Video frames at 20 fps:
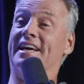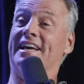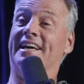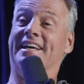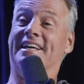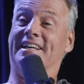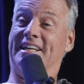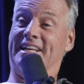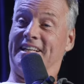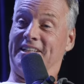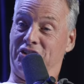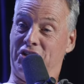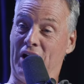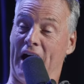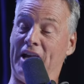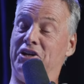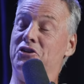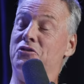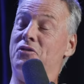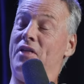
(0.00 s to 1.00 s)
Yeah,
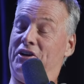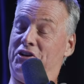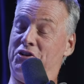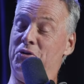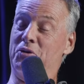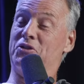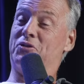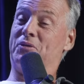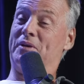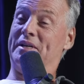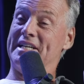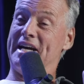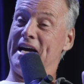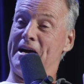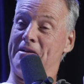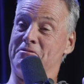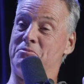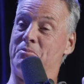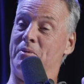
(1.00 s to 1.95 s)
I'd do that two or three times.